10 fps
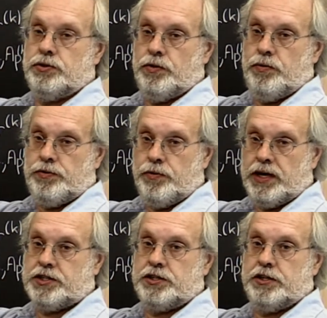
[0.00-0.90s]
to the
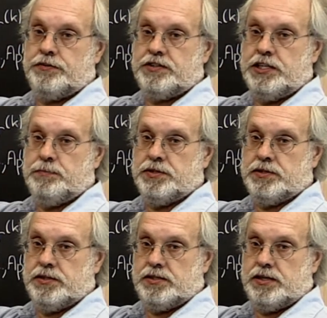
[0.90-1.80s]
direction of
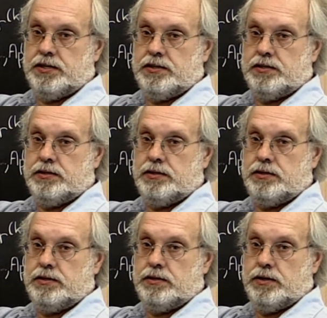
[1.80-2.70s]
steepest descent.
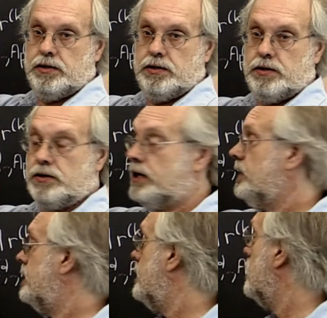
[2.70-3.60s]
Okay?
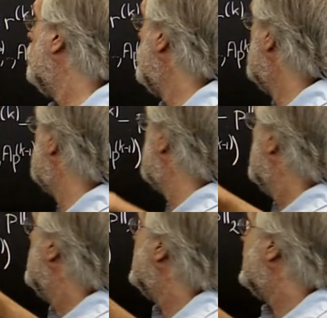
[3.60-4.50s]
In other words,
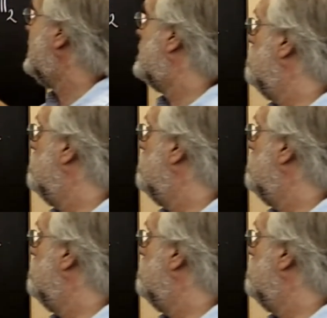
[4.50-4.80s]
let's